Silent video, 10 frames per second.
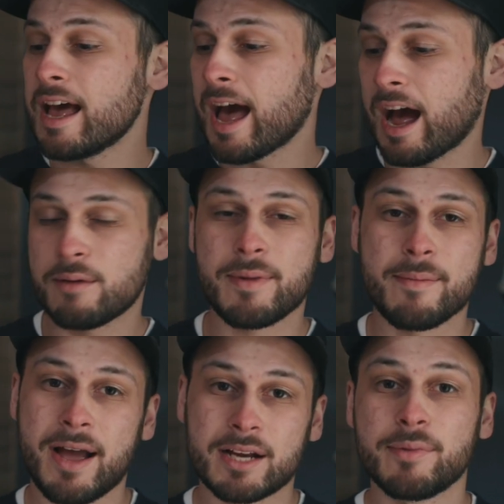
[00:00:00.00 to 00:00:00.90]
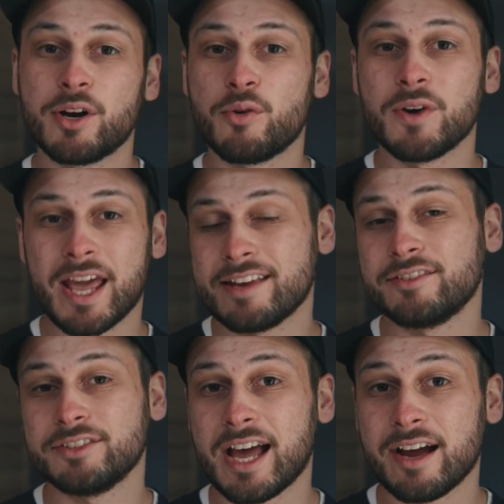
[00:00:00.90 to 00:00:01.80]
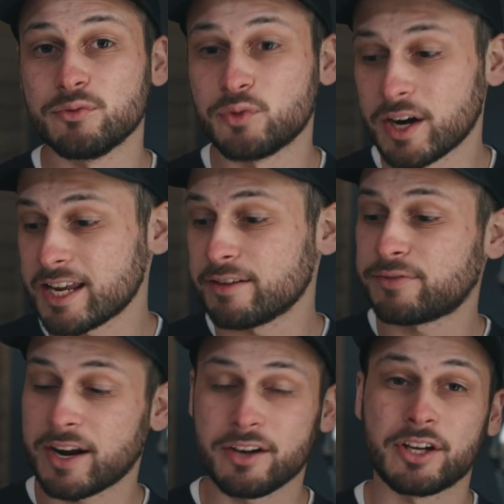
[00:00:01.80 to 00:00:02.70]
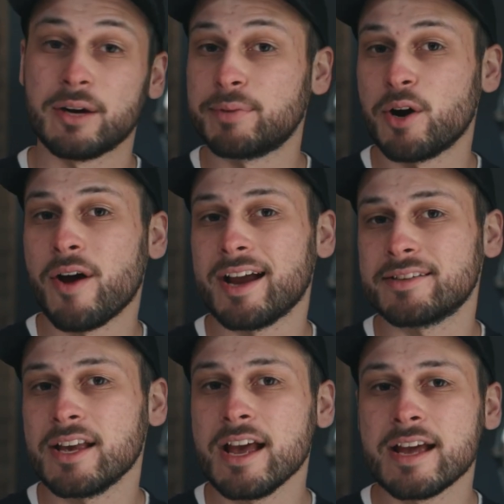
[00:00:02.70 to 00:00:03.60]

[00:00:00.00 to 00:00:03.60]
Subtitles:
how my MacBook would handle that running Final Cut Pro X.